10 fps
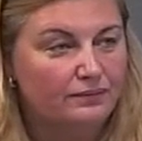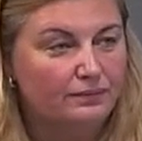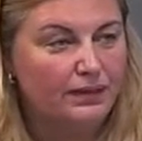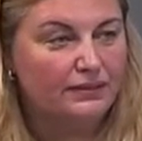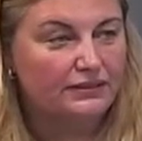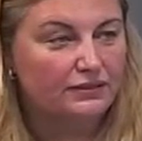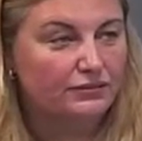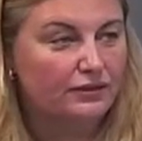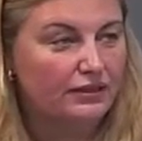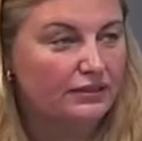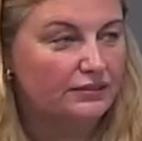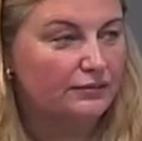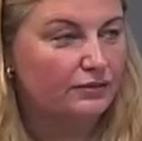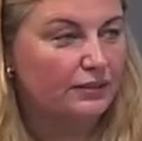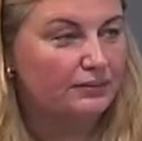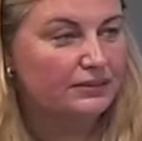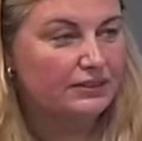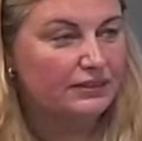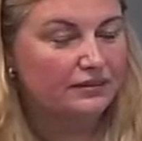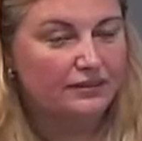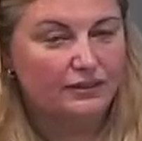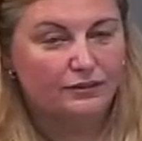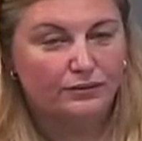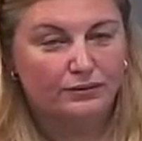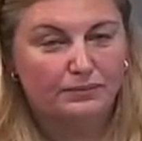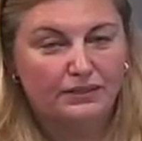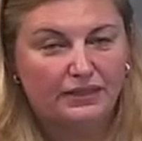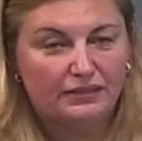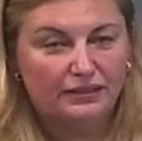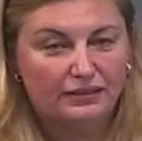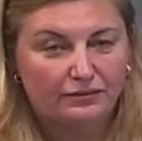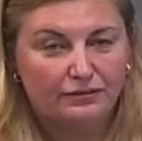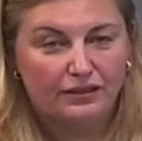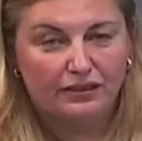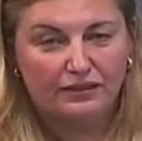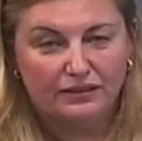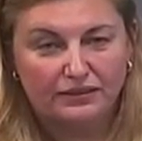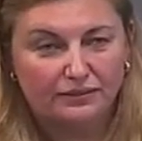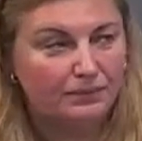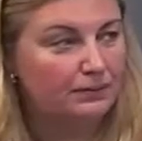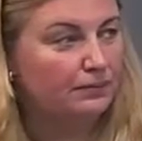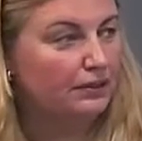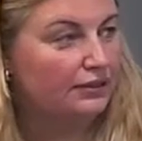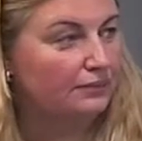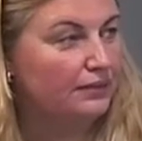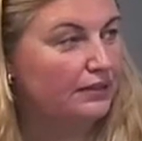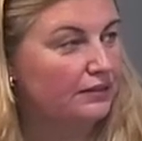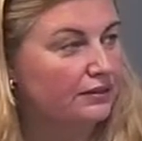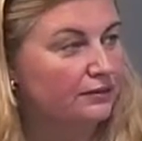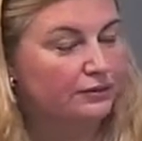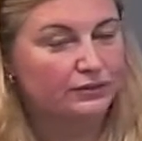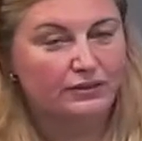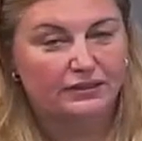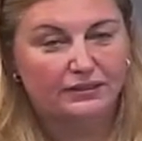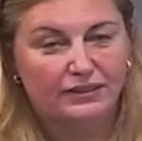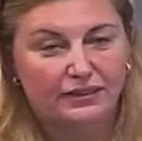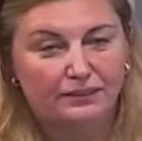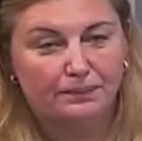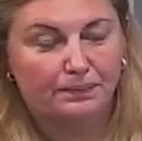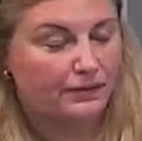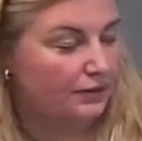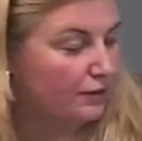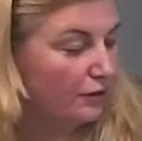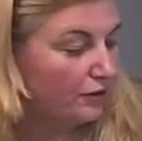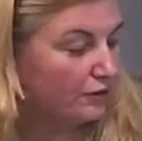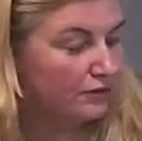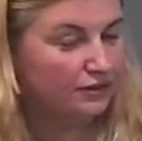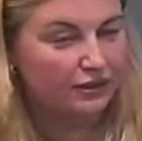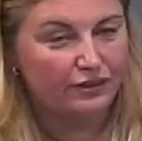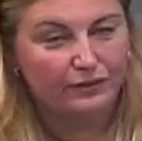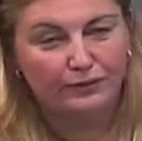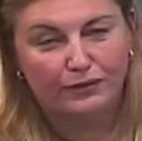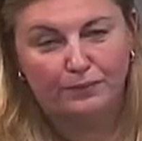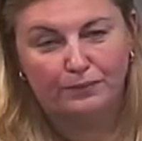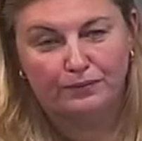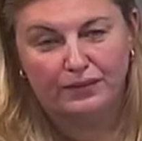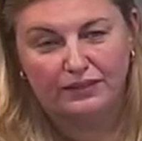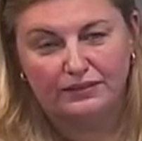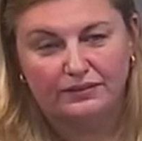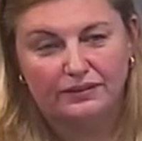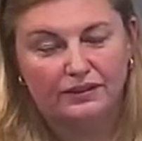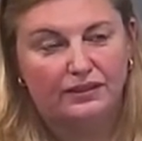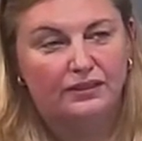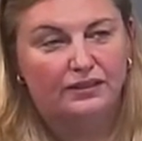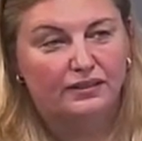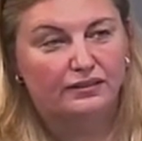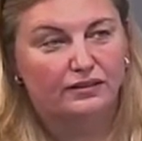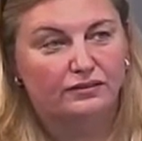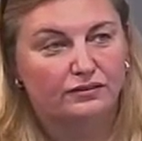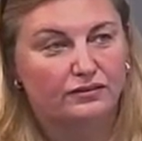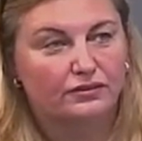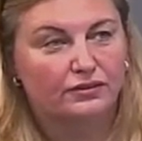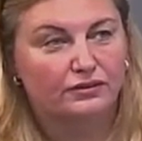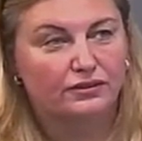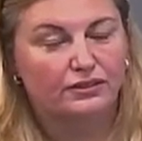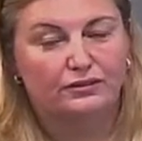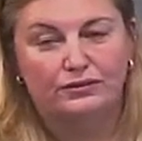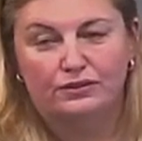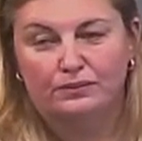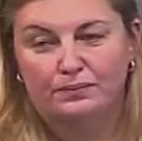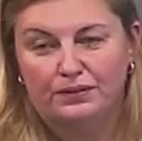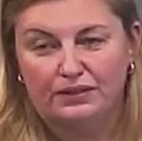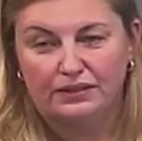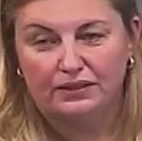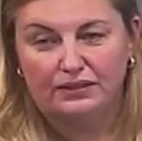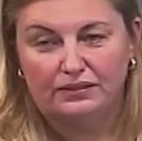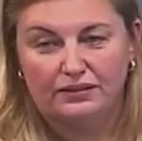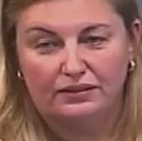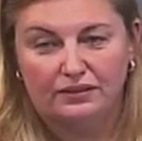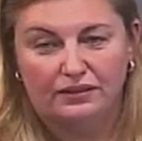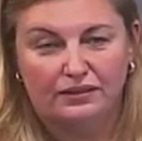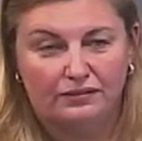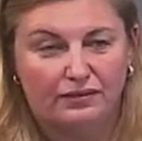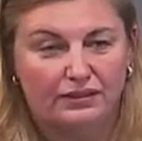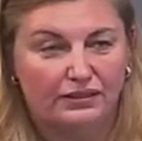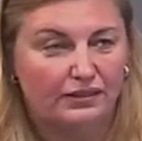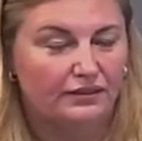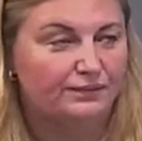passenger rights have crept in, and they cause a big headache for airlines and people like me who are trying to keep costs low and operate and continue to compete in heavily